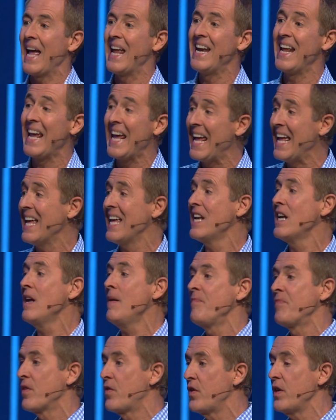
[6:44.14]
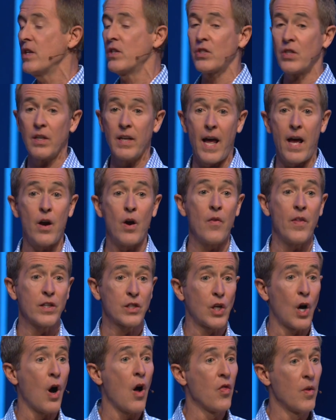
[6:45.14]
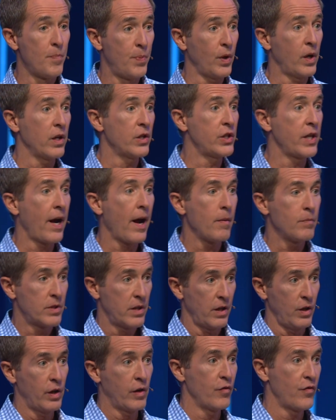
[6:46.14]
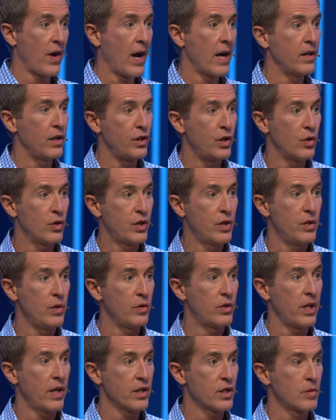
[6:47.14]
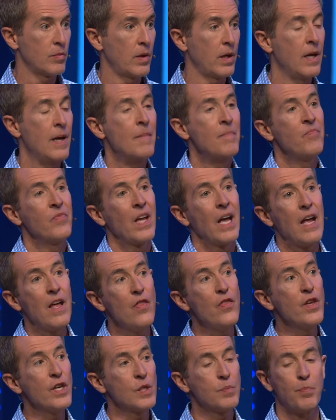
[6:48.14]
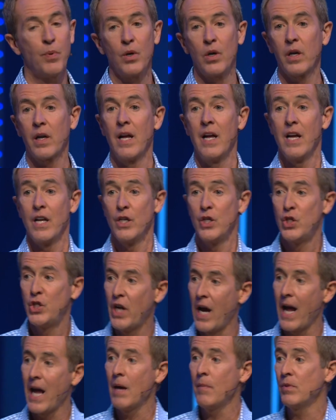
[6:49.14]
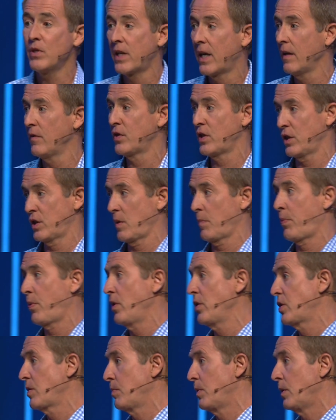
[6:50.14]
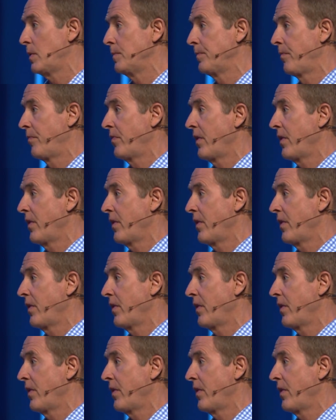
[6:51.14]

And in this letter that's called the book of James that you can find in your New Testament, in this book, James gives us a principle.